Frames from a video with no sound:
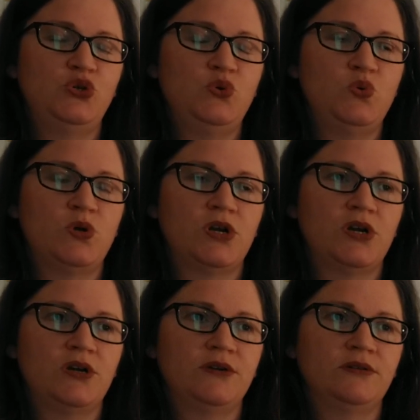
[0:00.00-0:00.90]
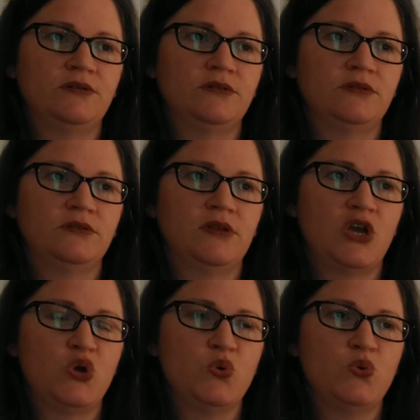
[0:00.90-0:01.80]
tour,
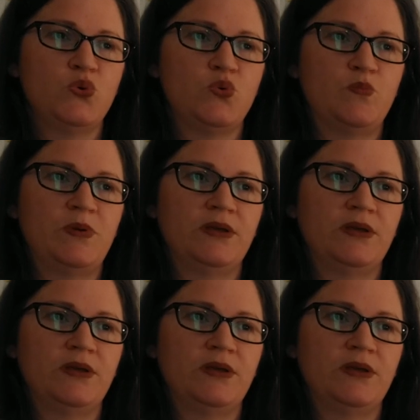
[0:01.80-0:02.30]
group,